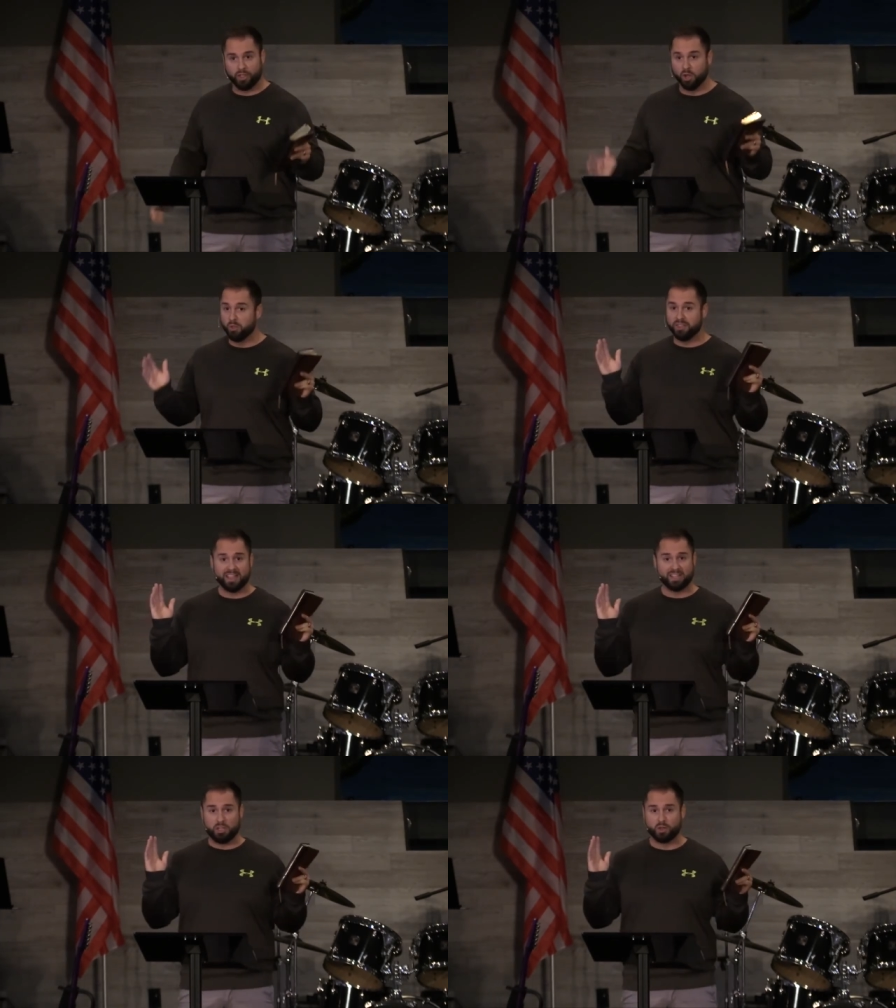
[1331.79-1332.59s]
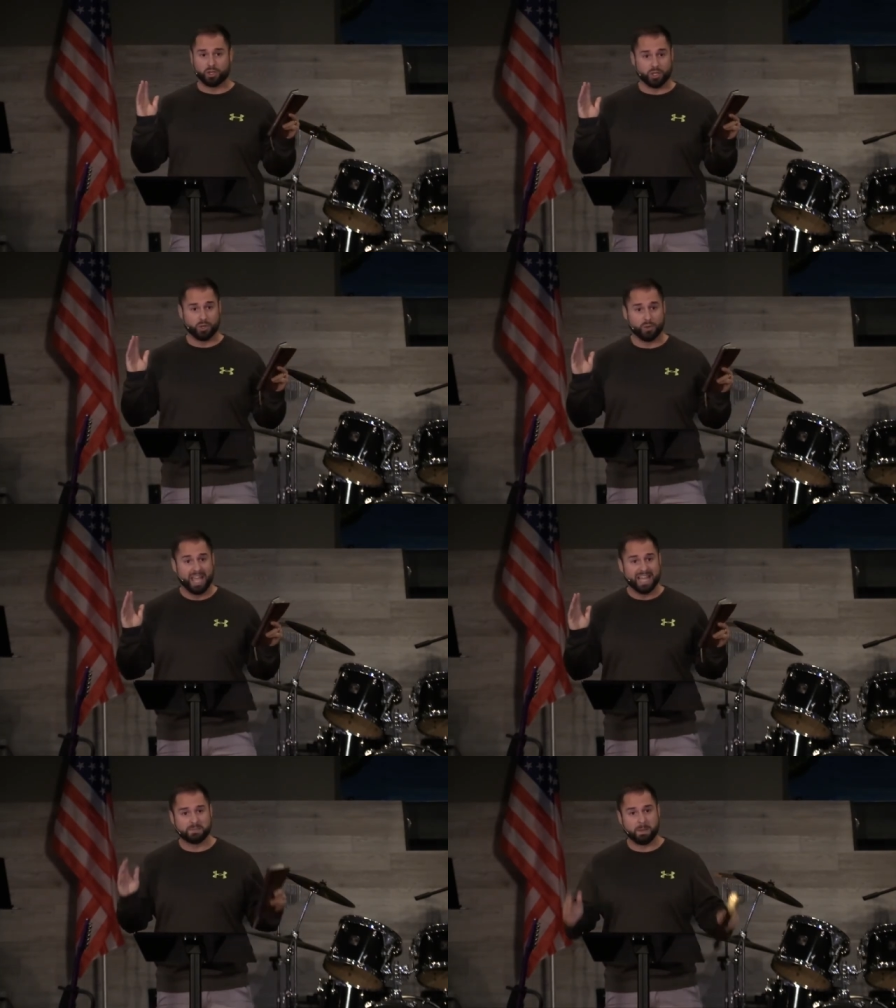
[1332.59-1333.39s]
the only thing that you can do
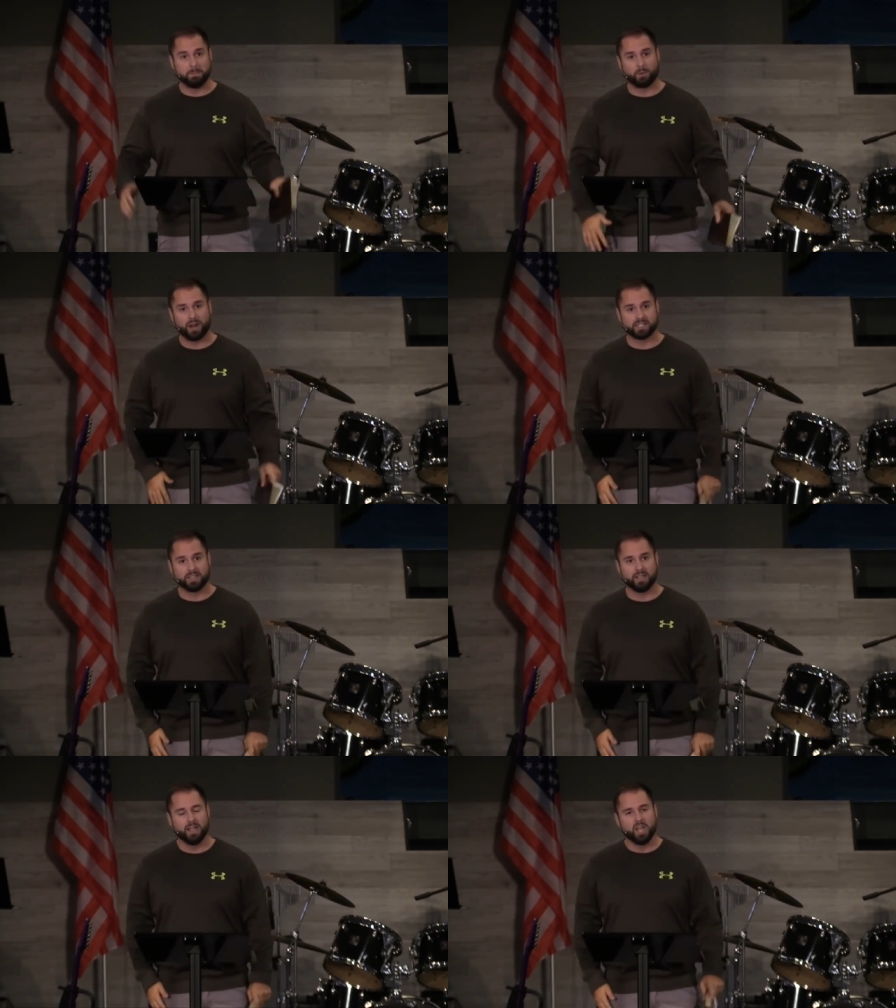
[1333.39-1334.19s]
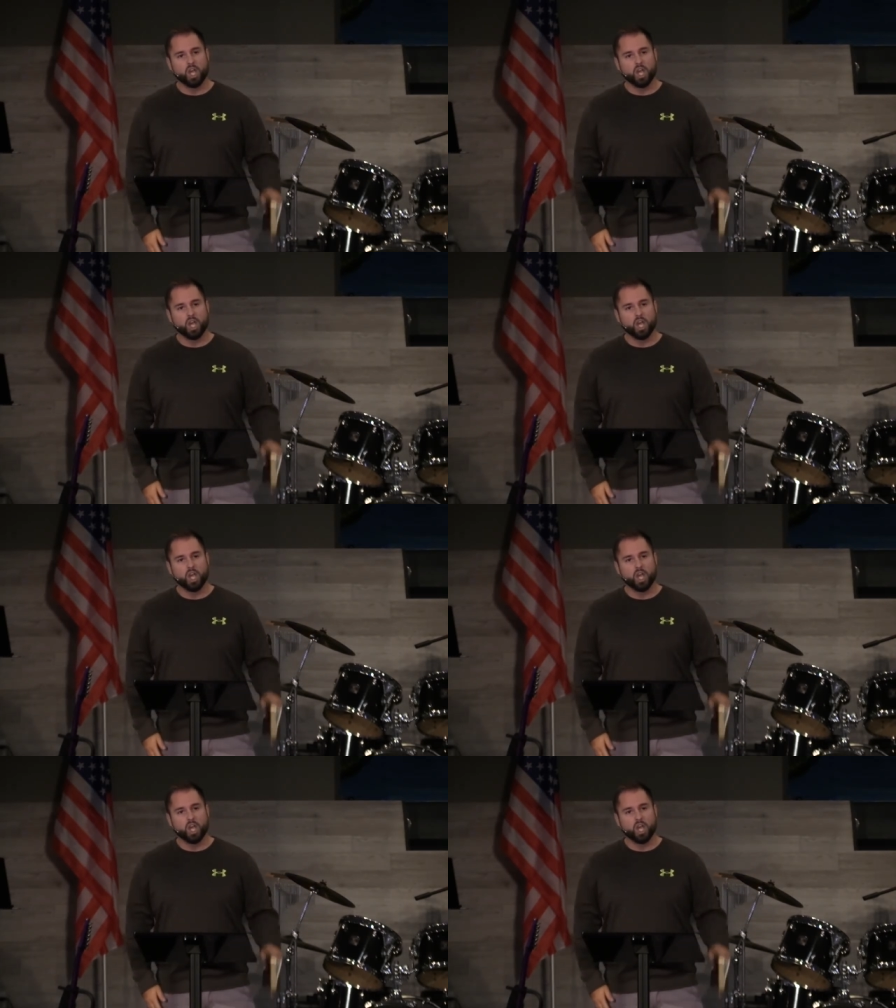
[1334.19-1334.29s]
is be present.